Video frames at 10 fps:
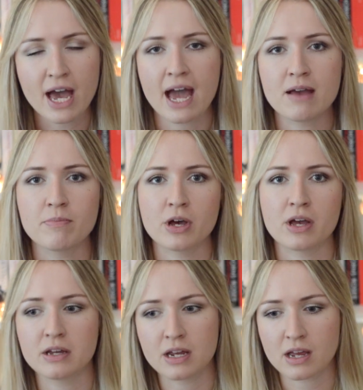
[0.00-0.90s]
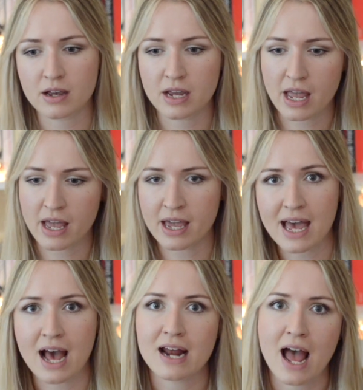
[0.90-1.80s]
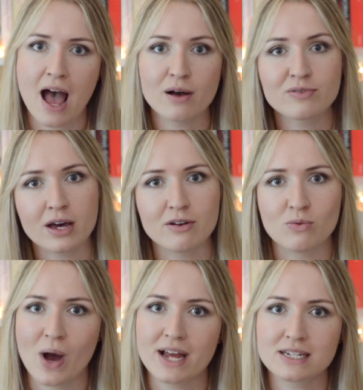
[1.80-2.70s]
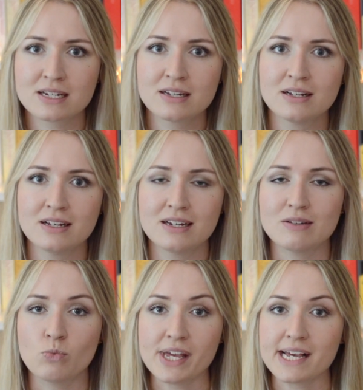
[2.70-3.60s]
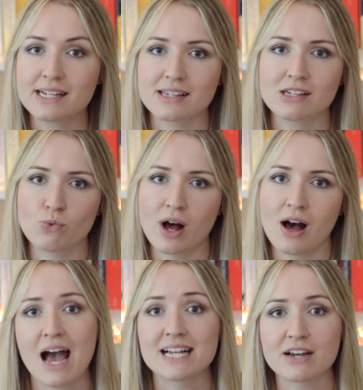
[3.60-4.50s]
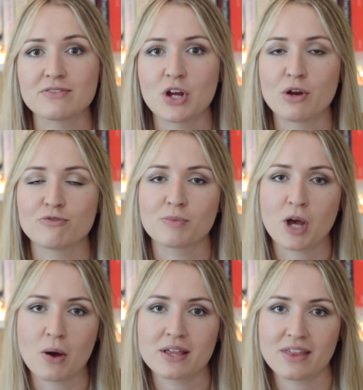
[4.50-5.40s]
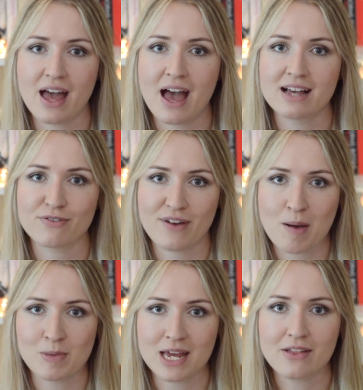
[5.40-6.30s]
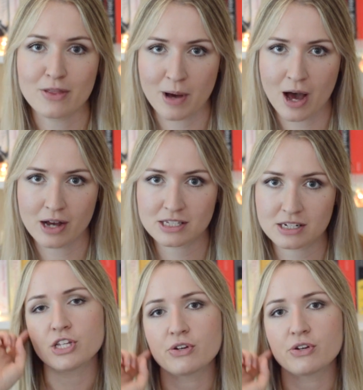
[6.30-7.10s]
UK, but it can have kind of wet weeks as well, as I've known from going there as a family in the past.